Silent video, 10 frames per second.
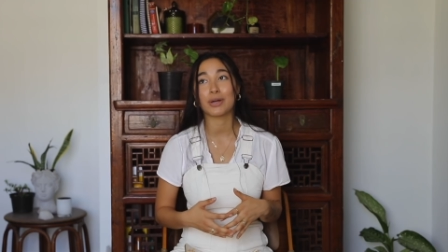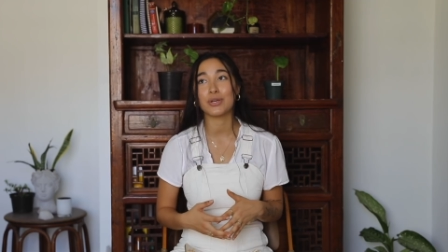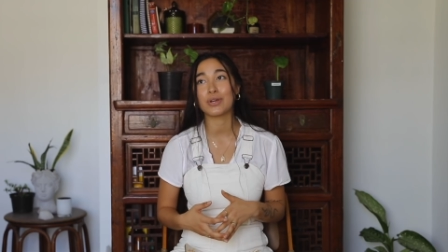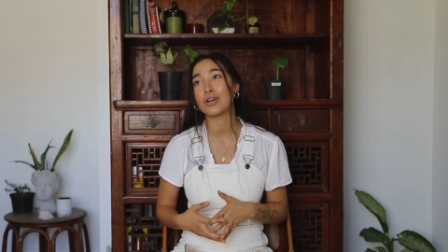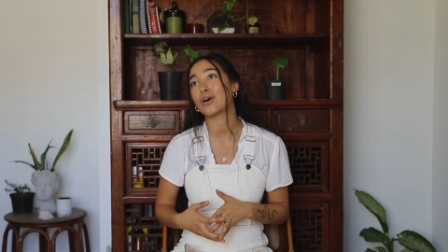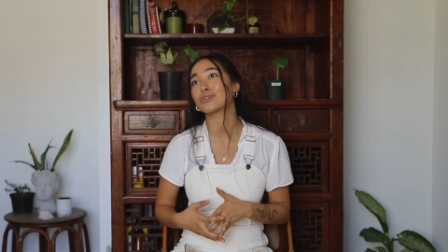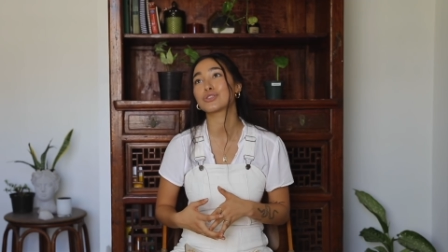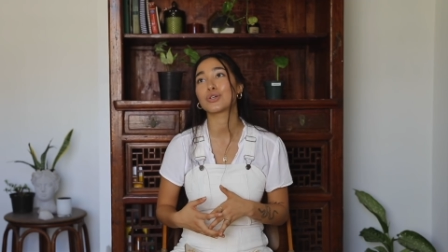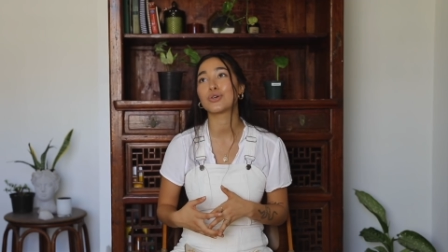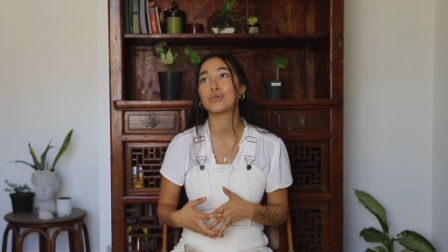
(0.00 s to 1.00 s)
But you can
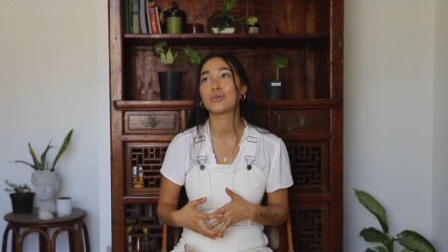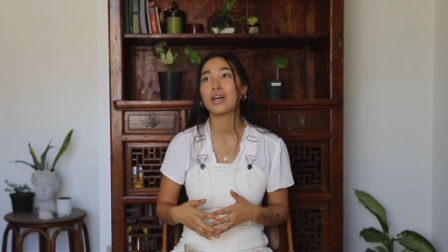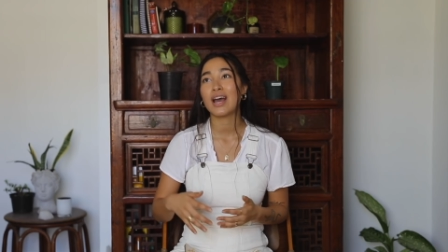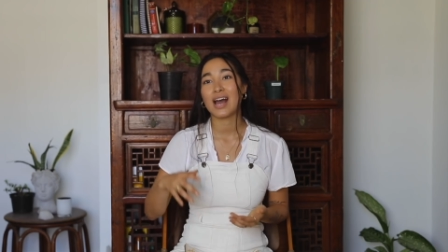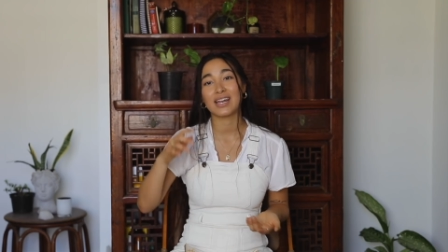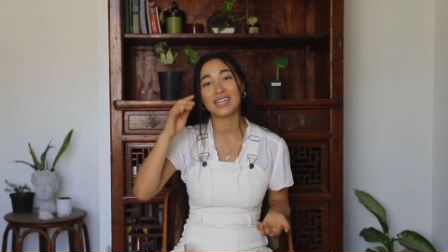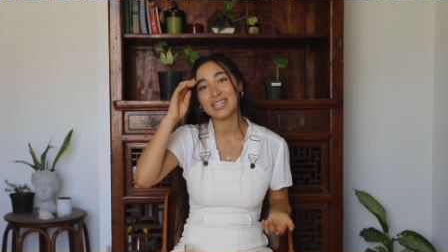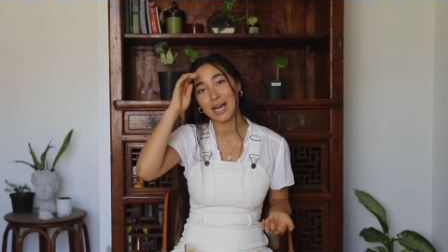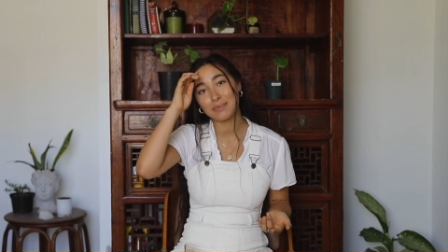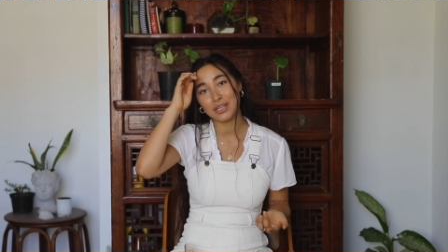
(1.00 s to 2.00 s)
also,
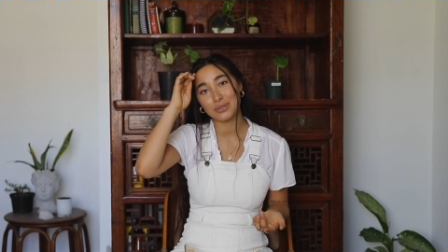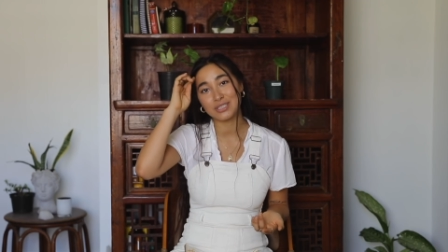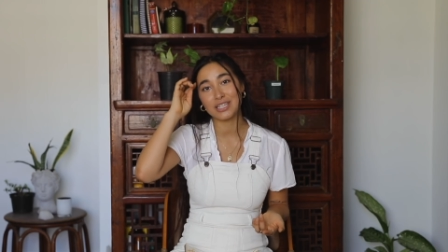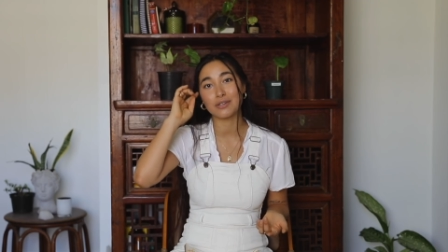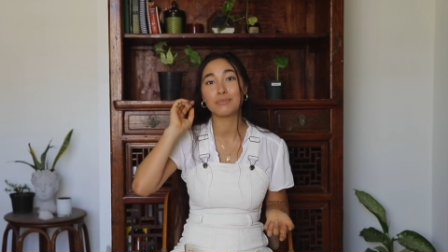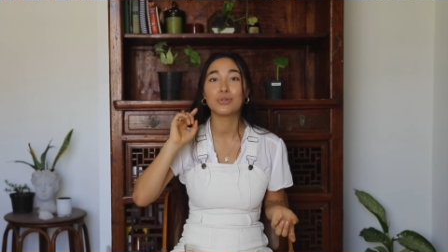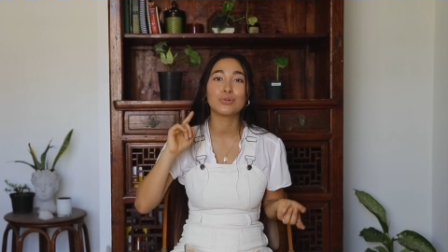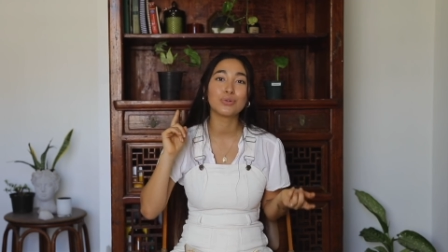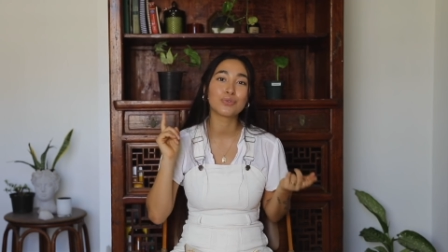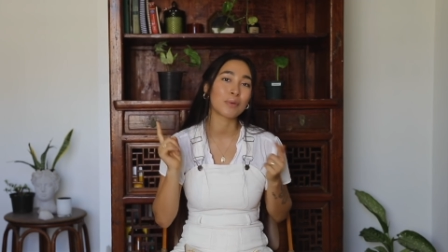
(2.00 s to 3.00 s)
anytime that you see the
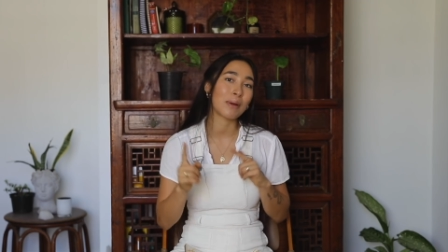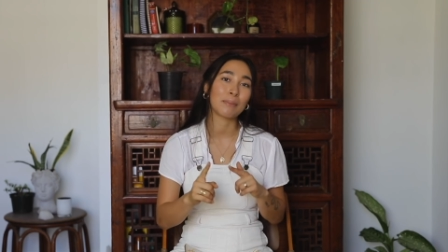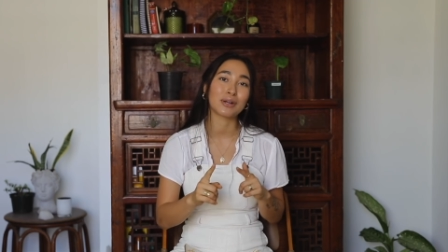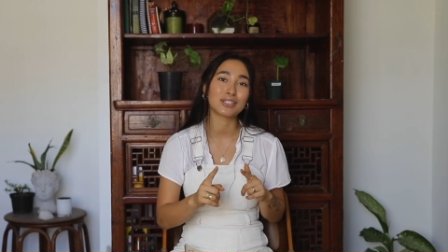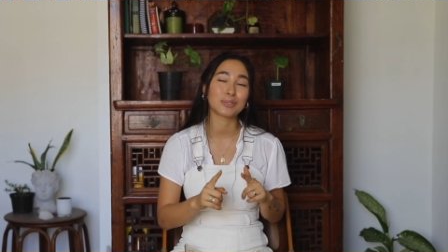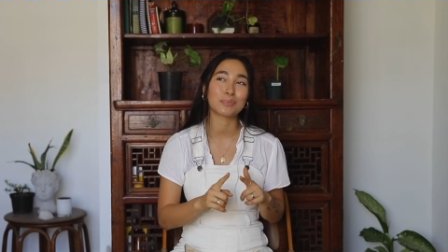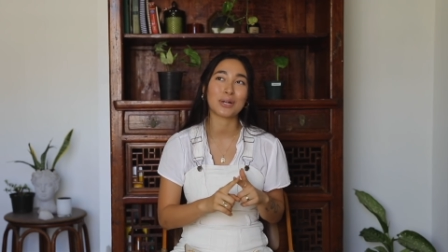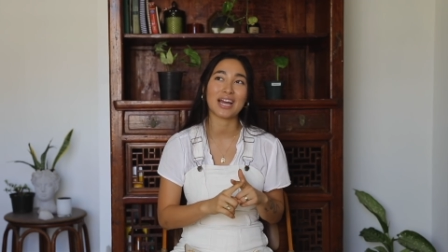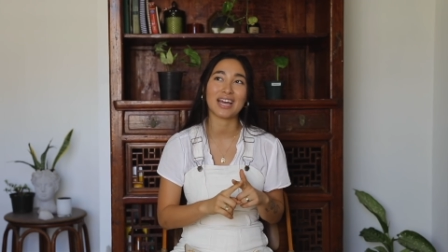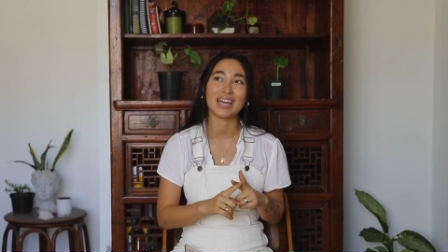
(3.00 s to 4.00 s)
moon, remember to
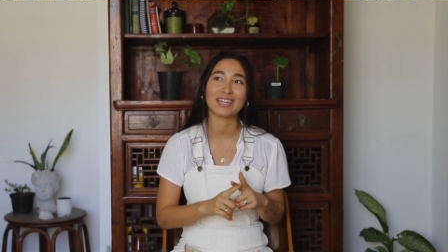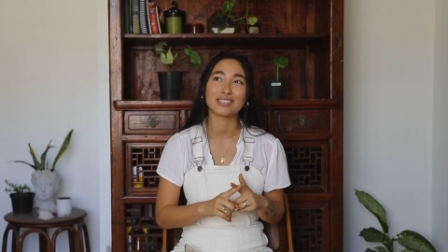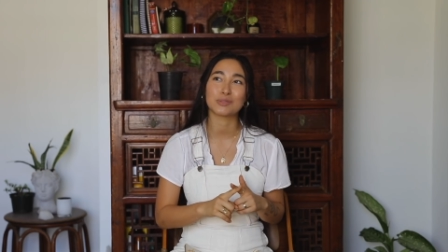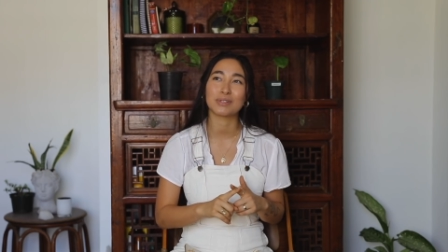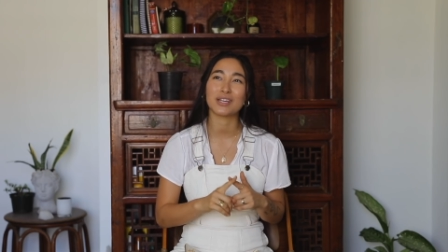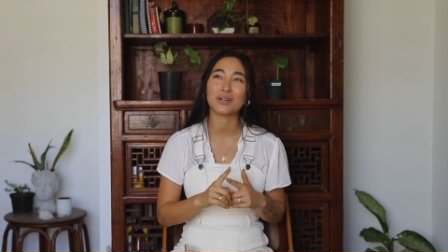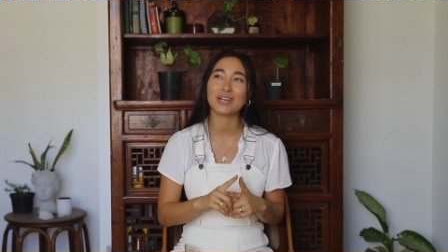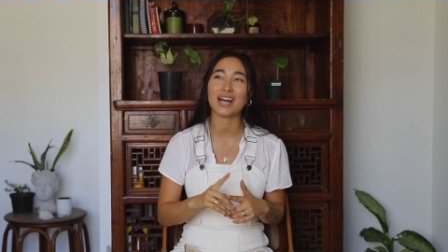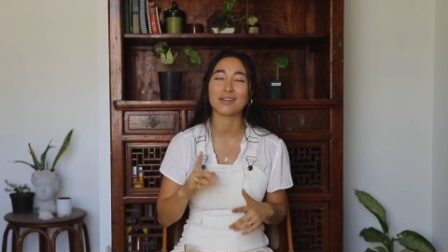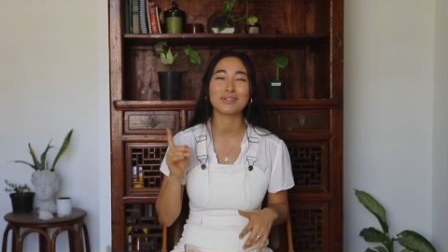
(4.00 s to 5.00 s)
pray and just be like, oh
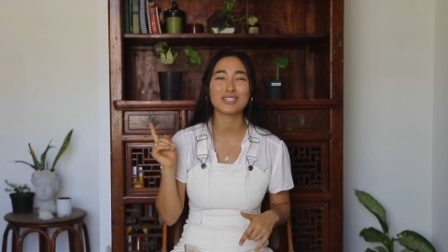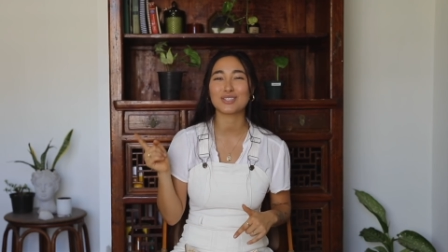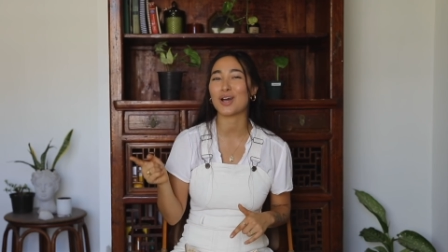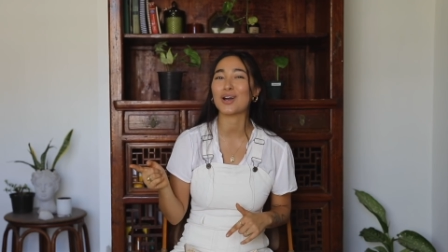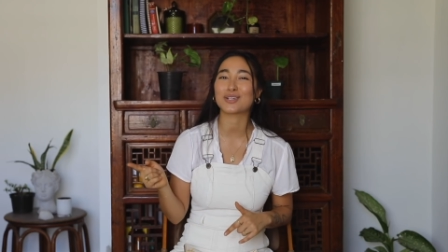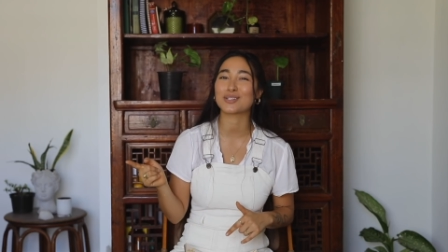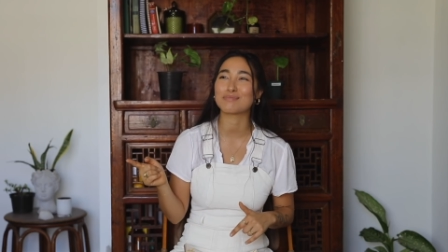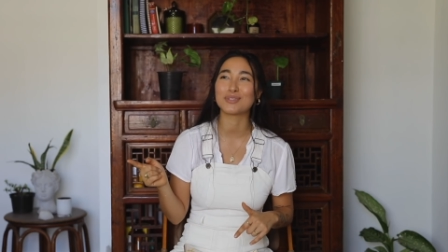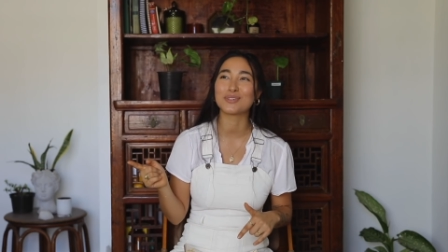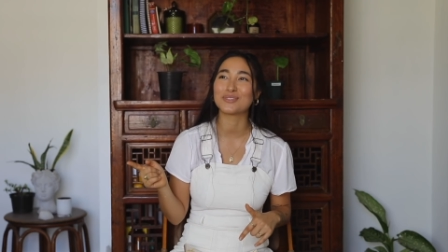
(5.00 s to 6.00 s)
yeah, let me just talk to the
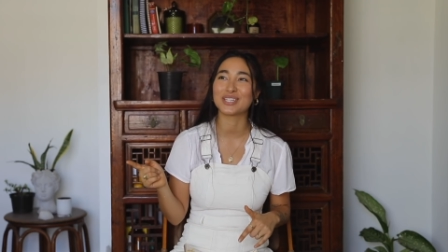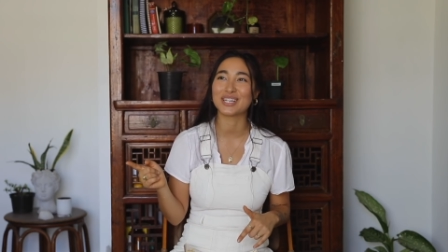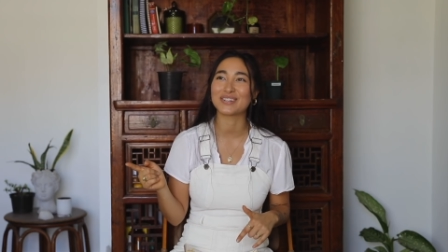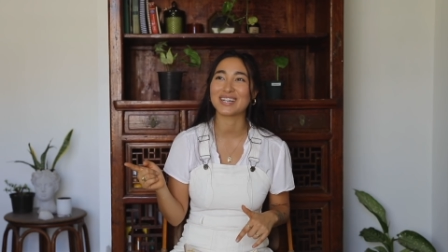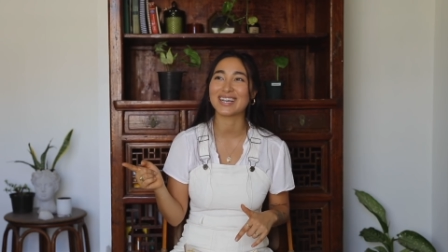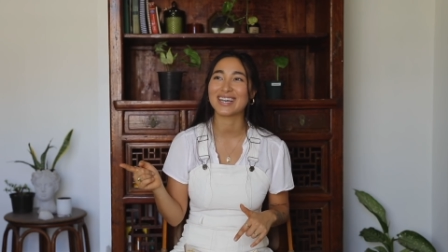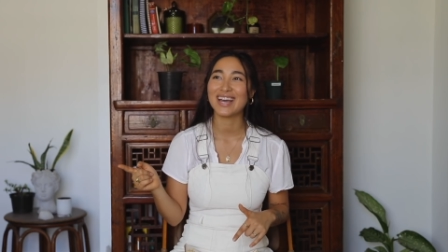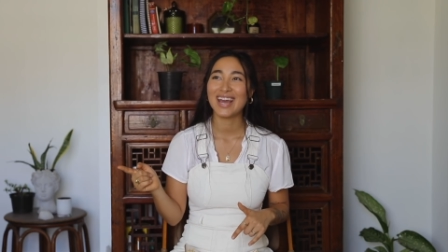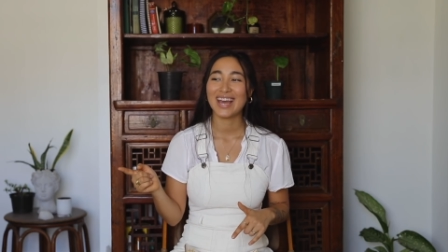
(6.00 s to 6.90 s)
moon really quick.